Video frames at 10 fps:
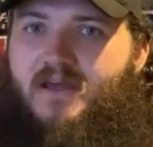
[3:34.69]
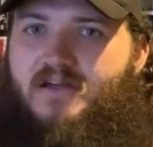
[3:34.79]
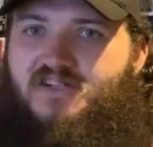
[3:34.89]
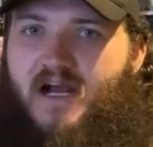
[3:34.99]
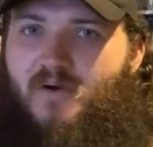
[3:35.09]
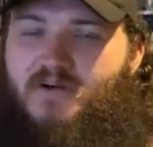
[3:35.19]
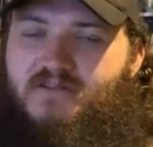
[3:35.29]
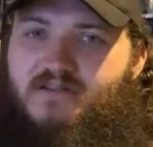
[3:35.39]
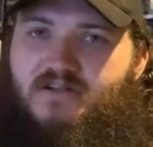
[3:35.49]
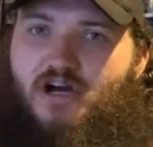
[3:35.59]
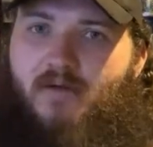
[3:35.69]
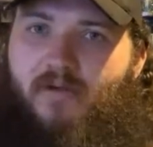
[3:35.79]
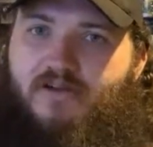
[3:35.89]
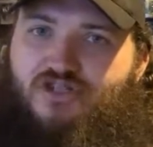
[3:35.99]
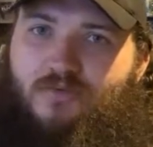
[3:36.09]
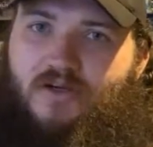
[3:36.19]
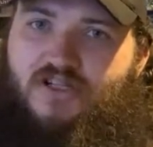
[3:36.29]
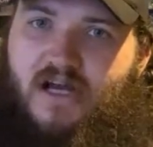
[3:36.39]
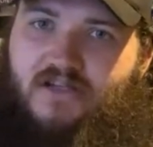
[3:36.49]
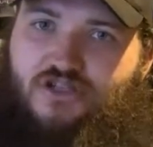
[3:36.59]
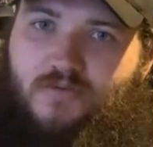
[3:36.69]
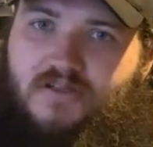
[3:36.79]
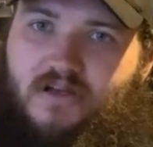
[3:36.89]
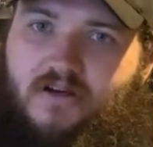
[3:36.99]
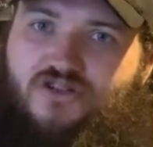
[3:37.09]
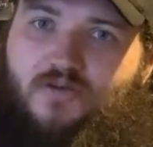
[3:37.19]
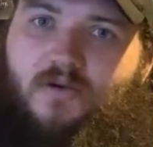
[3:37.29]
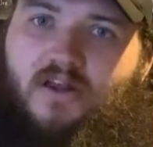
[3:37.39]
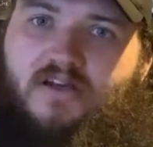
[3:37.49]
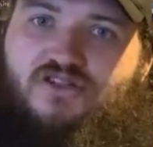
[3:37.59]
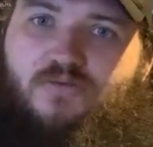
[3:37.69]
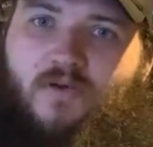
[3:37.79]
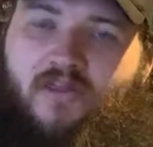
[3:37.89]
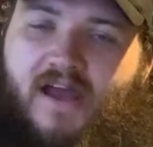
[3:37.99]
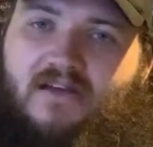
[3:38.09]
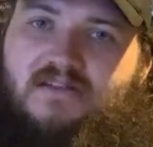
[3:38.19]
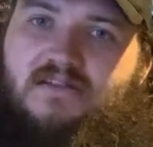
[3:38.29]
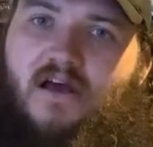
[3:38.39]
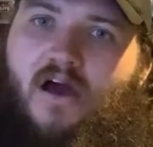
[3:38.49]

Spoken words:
Chat questions and comments, super chat, super stickers, super likes, super thanks.